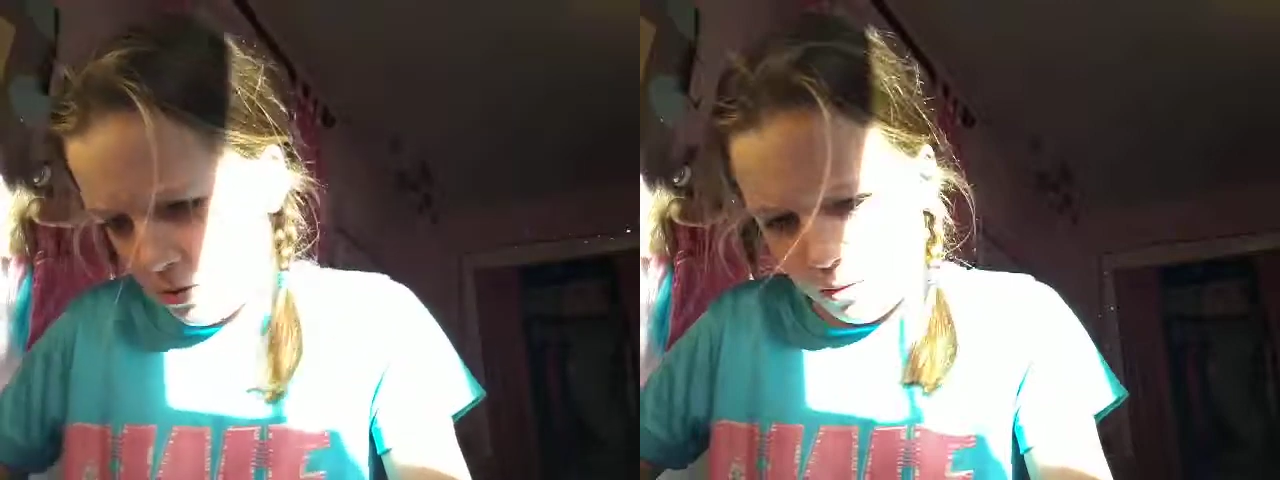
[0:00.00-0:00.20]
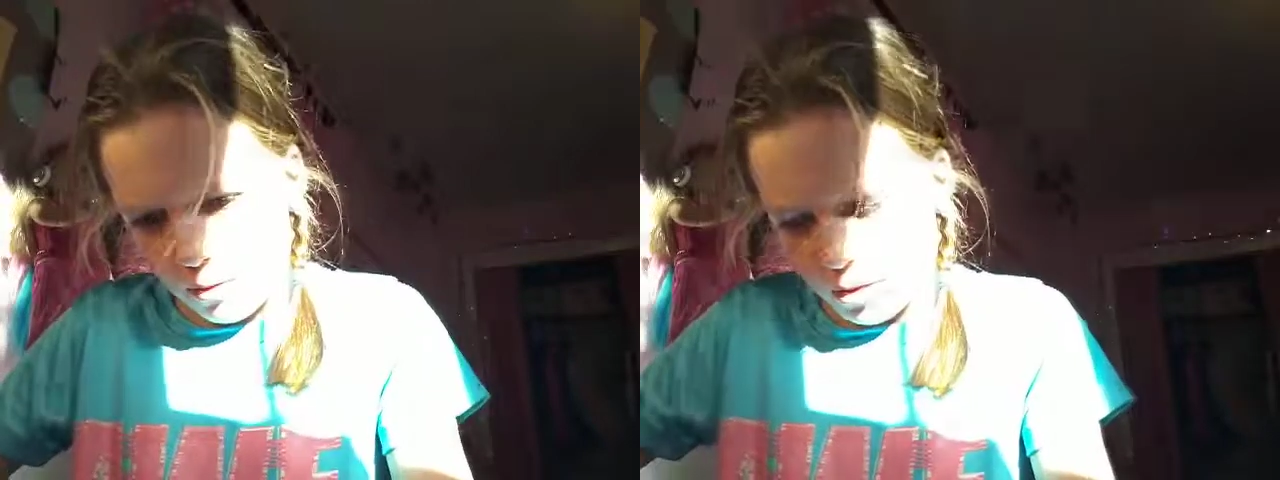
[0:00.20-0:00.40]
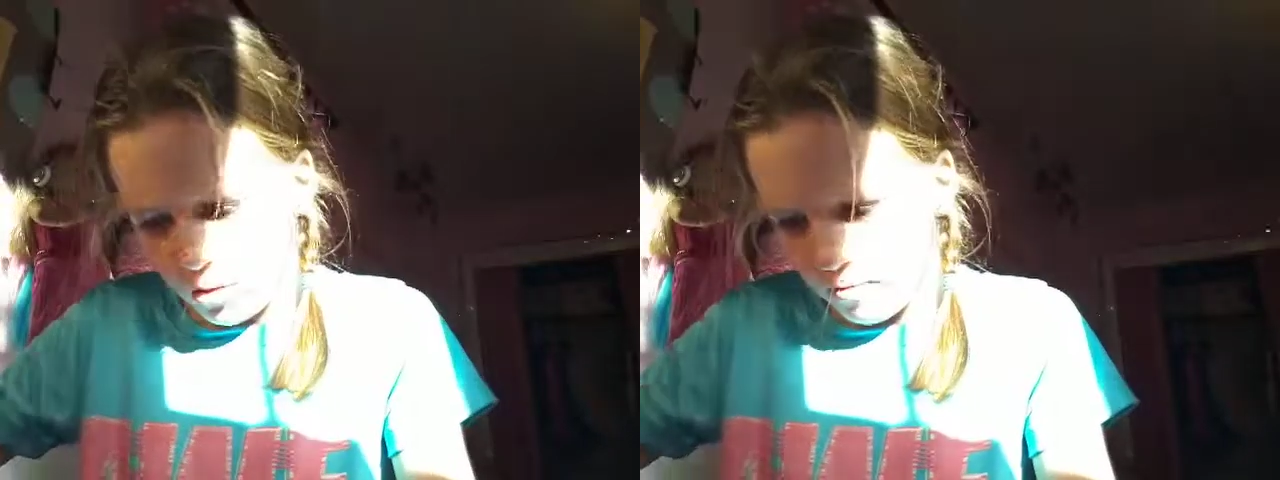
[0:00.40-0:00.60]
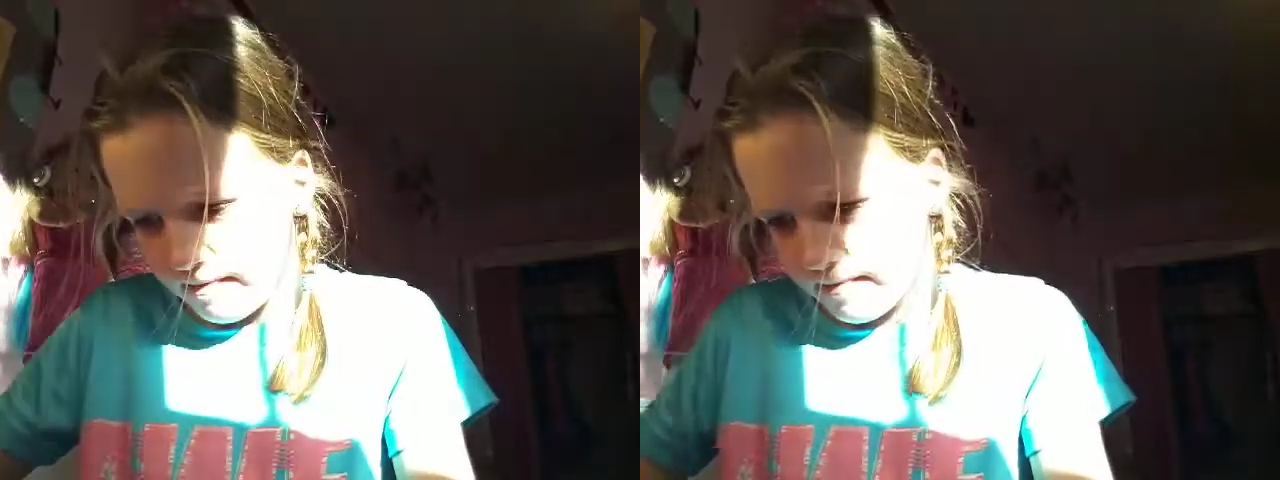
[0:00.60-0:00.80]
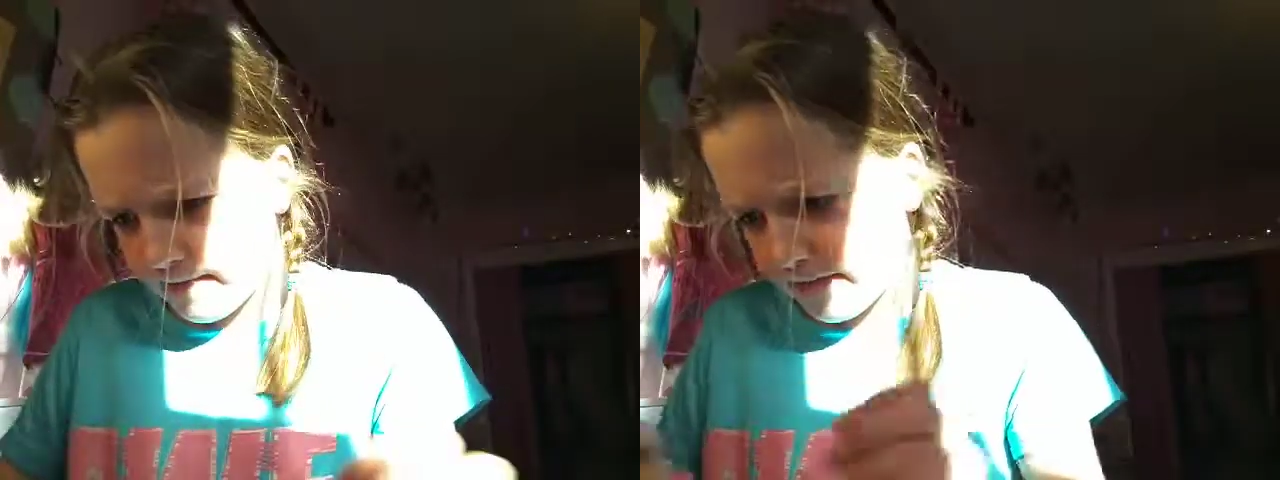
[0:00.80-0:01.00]
are
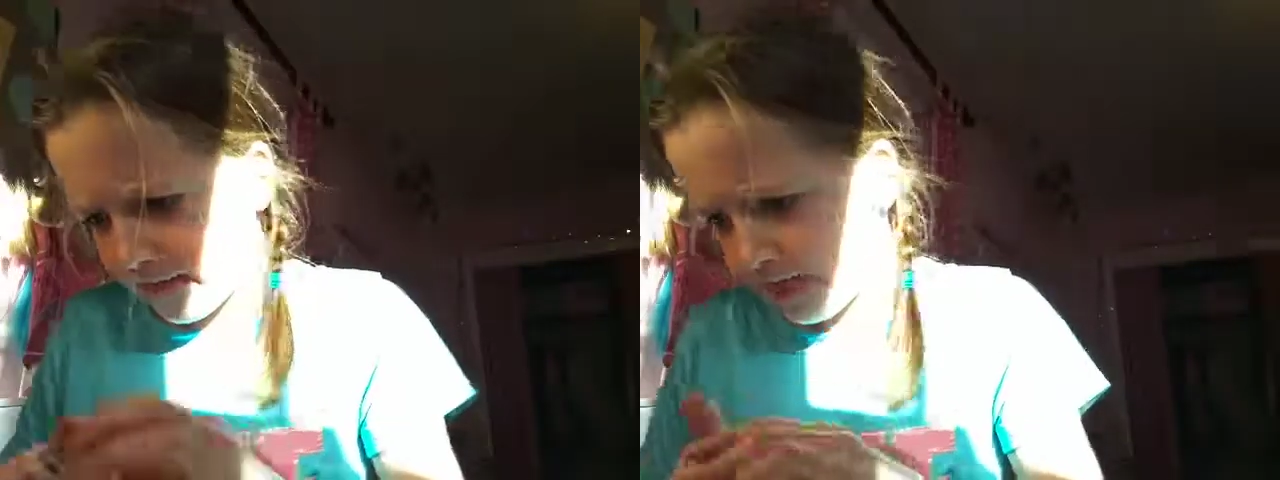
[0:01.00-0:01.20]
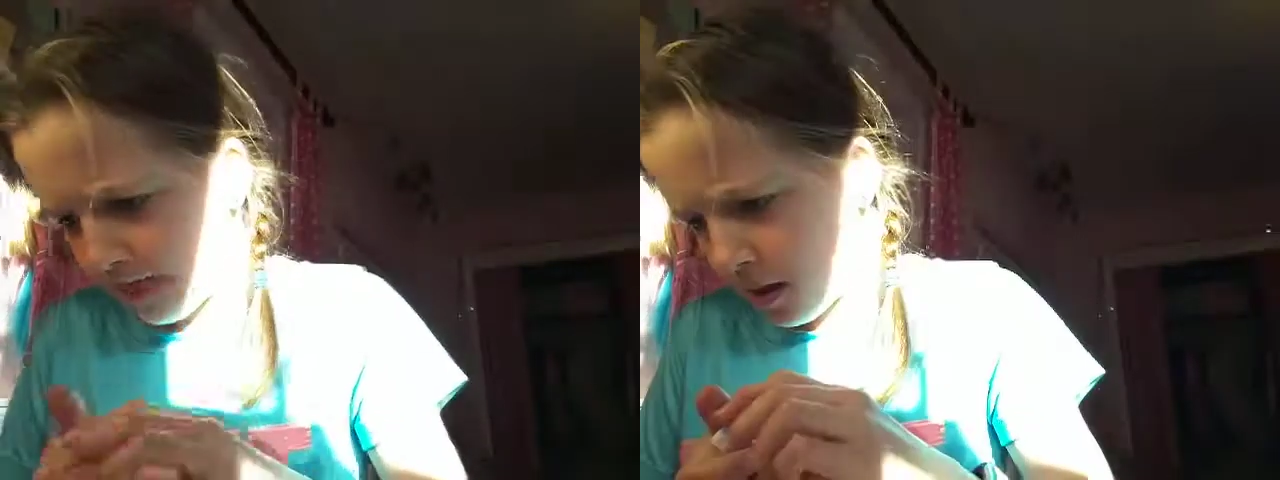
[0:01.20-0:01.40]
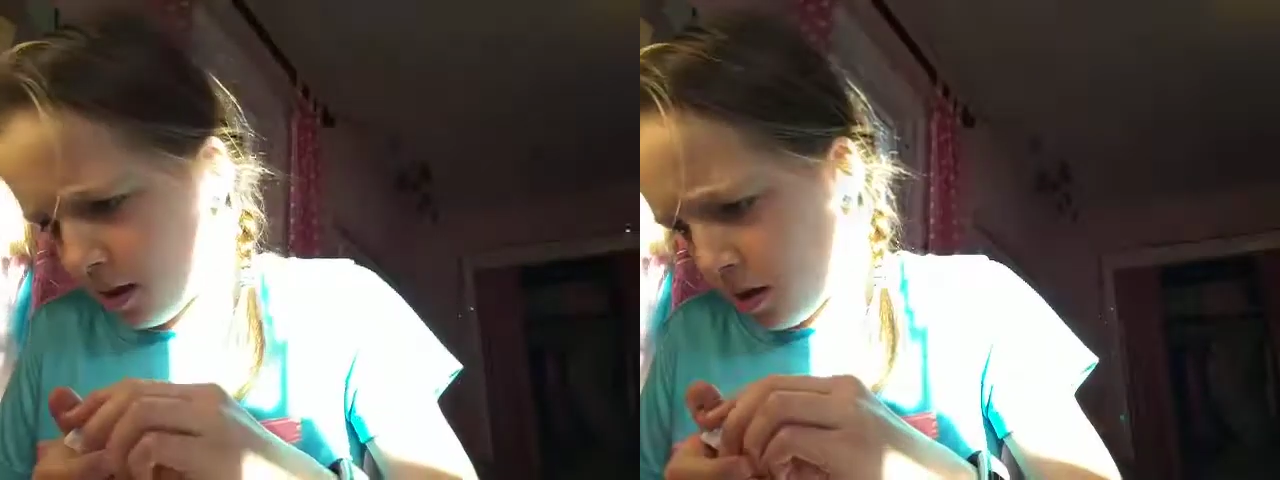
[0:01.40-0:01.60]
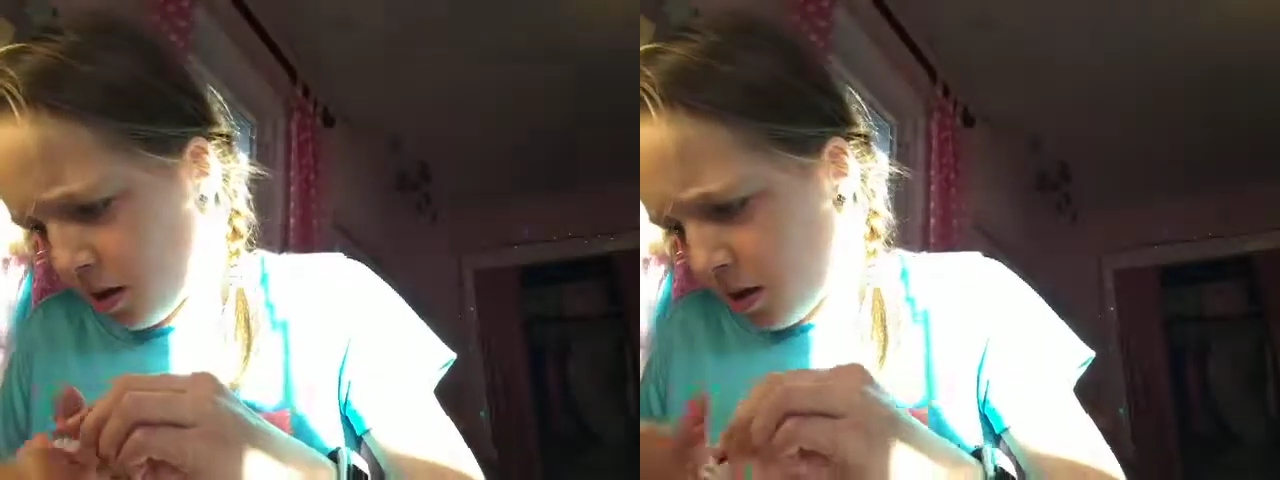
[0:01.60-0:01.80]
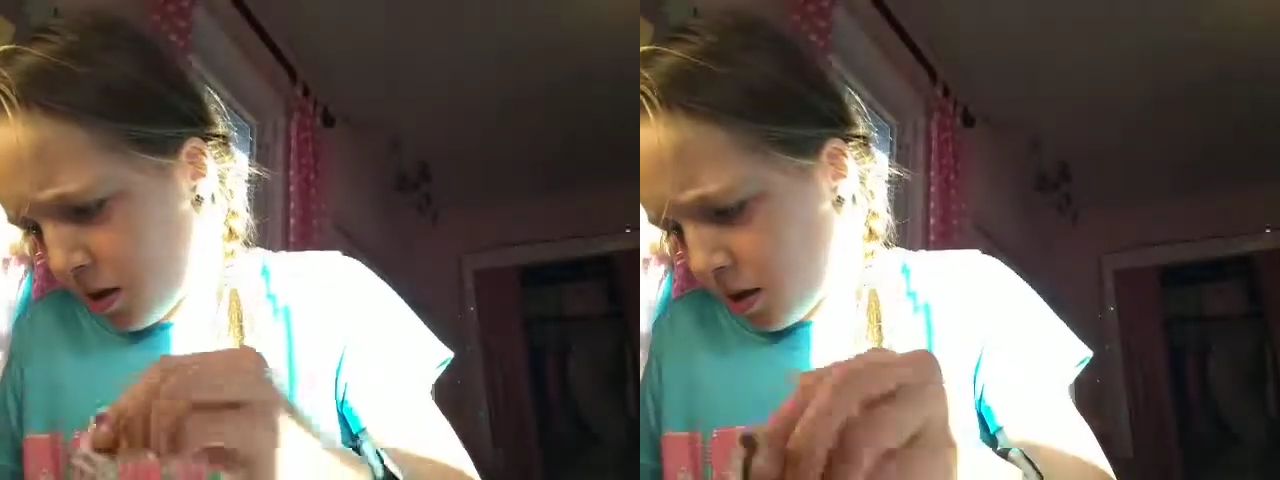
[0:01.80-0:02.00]
from,
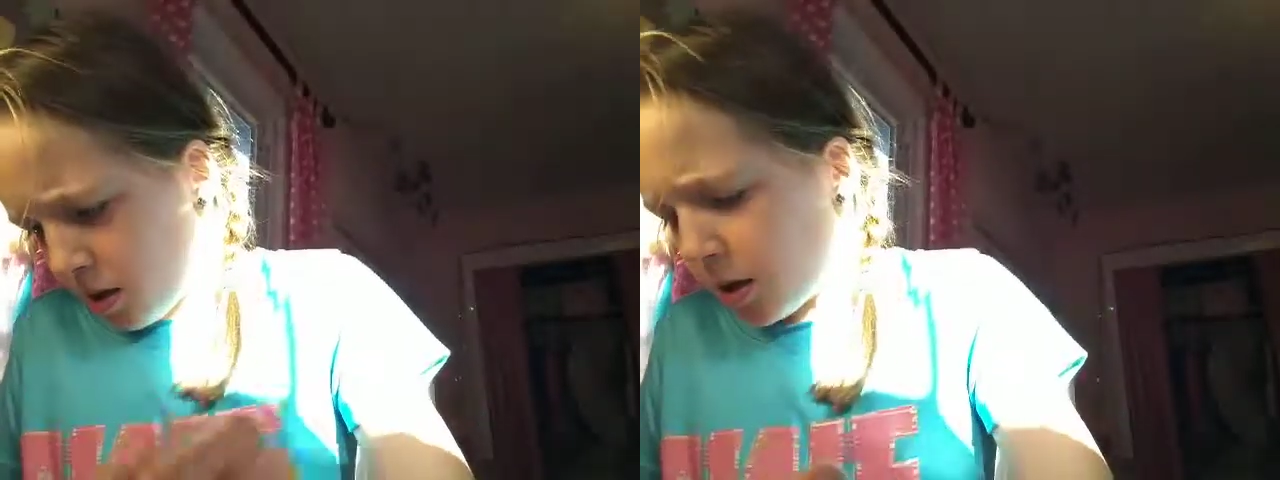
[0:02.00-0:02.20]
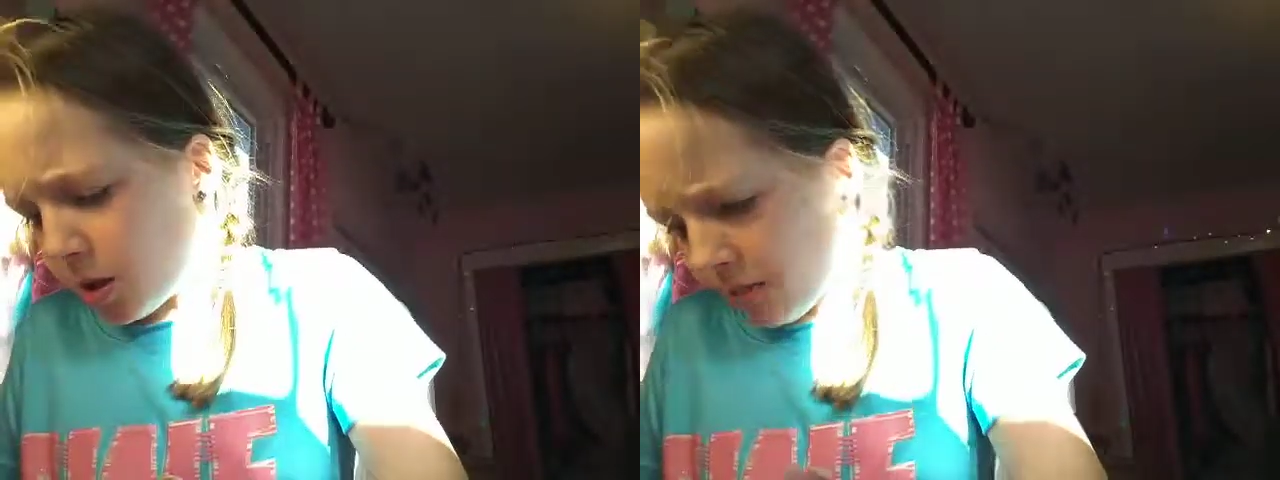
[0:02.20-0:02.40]
these